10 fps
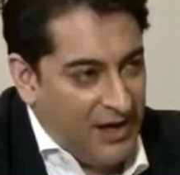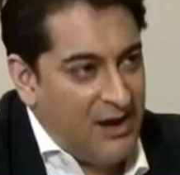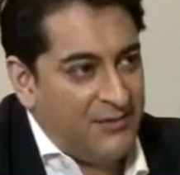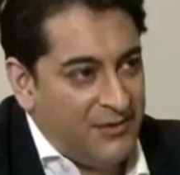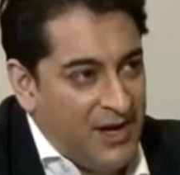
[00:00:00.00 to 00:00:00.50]
to
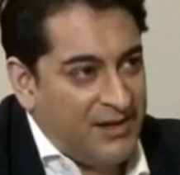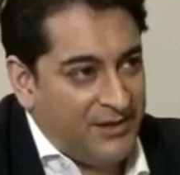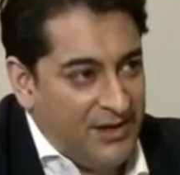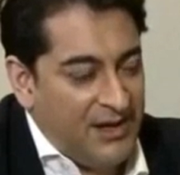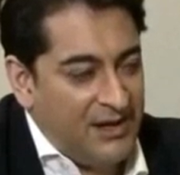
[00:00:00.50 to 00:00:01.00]
sell arms to
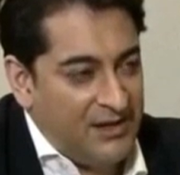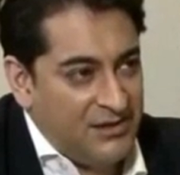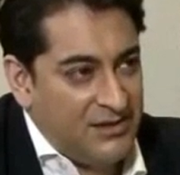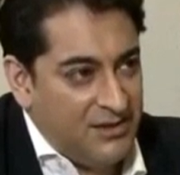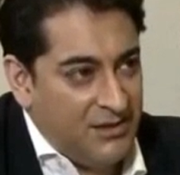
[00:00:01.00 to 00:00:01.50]

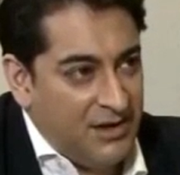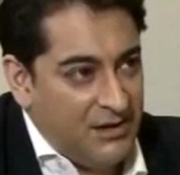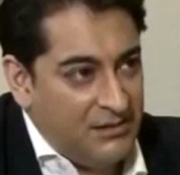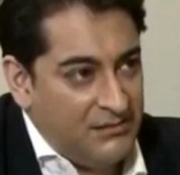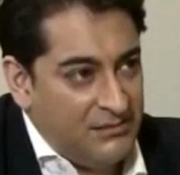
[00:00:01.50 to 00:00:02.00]
ISIS-Daesh in
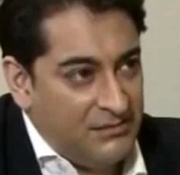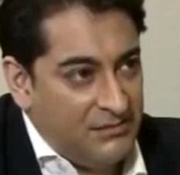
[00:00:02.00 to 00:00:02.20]
Syria?